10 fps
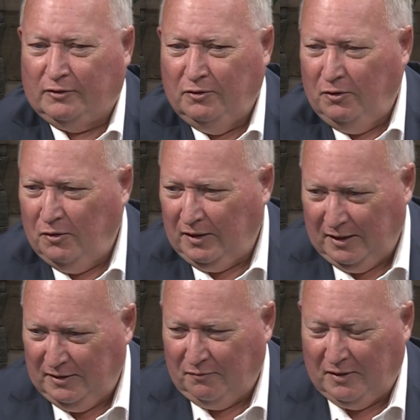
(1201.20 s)
to, you're going to get a
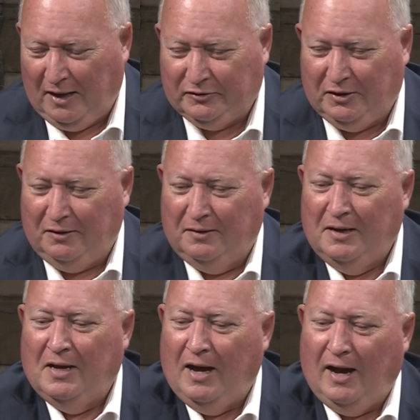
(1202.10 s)
different answer.
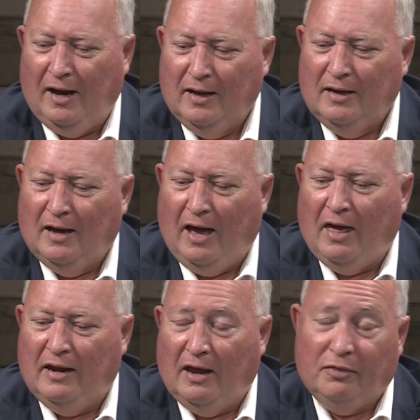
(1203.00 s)

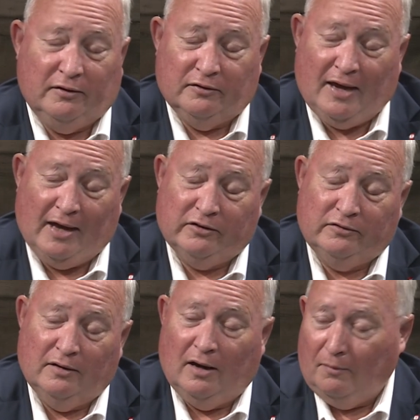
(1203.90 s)
And I think the taxes,
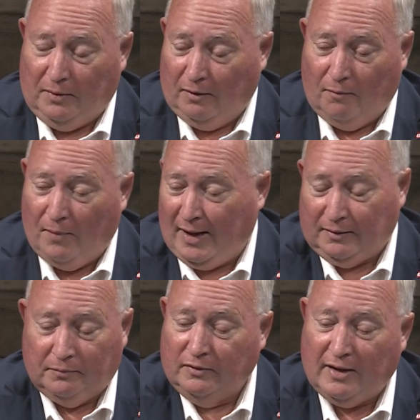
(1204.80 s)
and go back
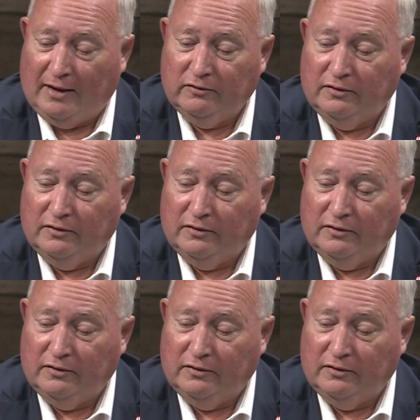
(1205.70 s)
up to the taxes.